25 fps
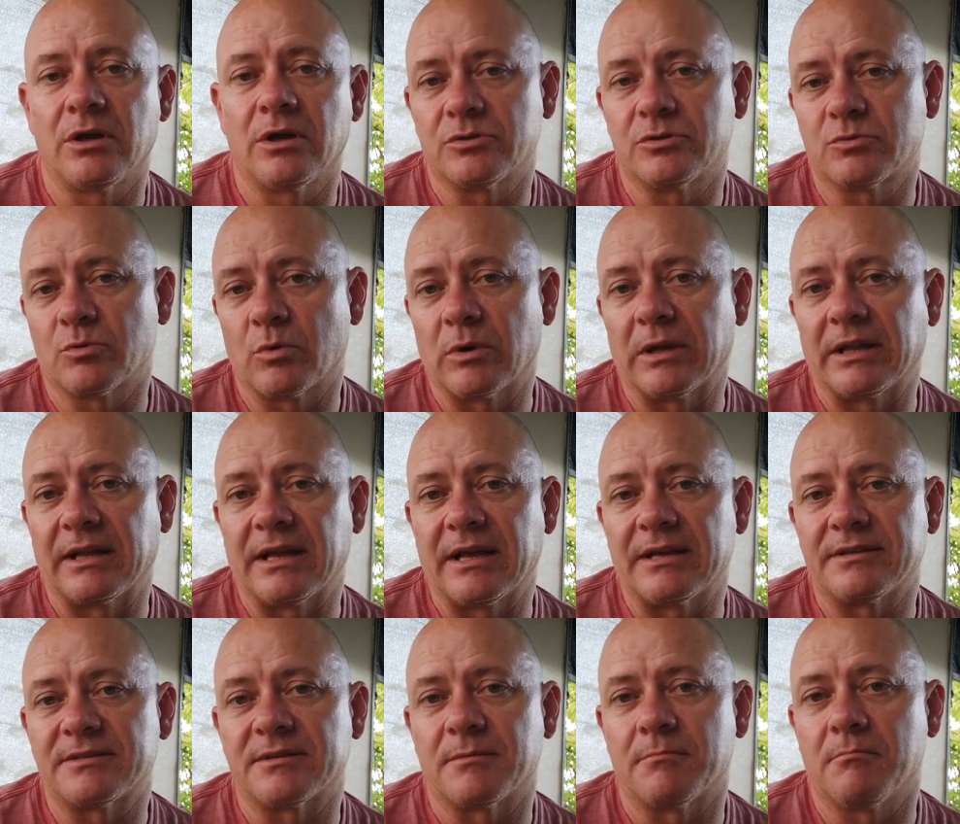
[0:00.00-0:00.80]
as
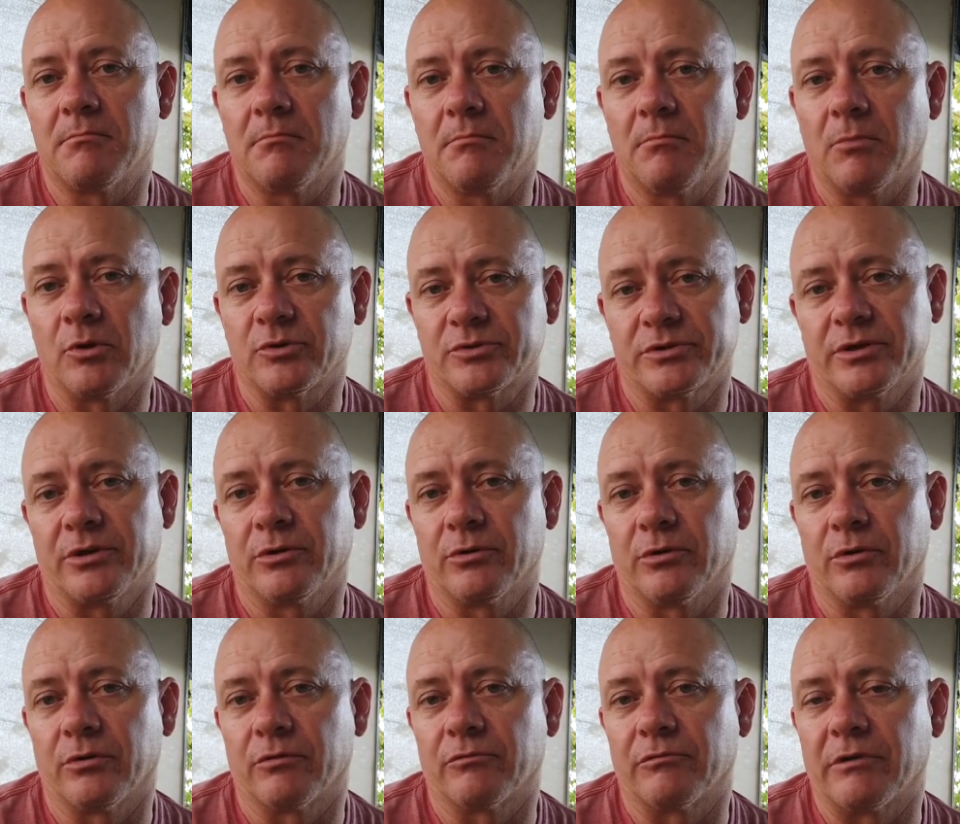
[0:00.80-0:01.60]
well as a mozzie
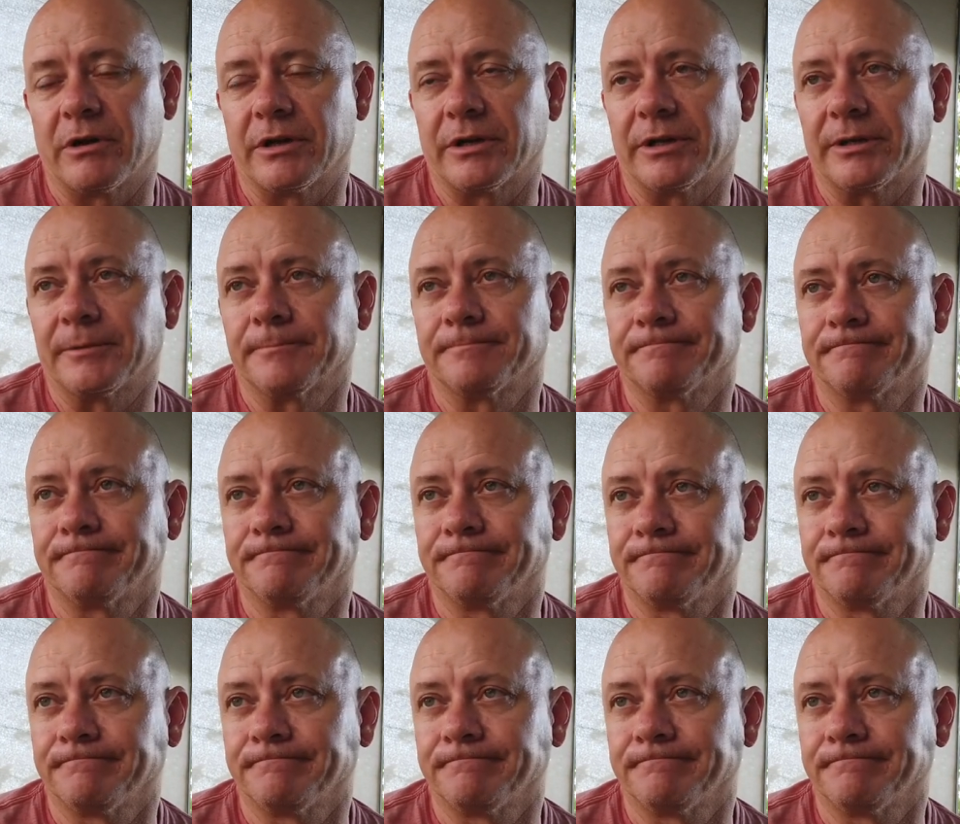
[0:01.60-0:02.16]
coil running.